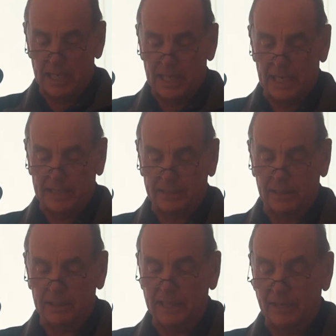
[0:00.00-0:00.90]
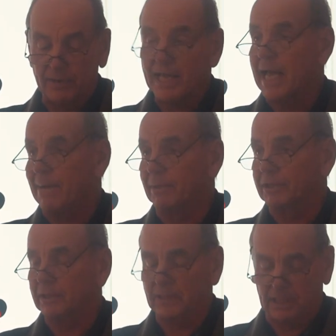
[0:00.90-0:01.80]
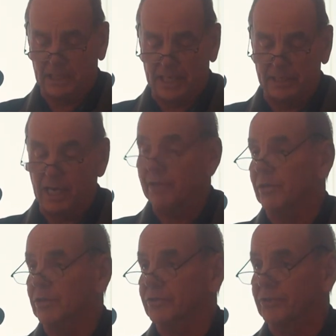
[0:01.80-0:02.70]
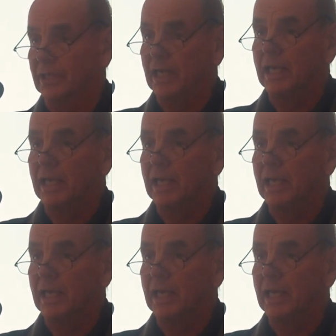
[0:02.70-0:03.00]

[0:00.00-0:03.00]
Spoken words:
and Larry Hamilton and others,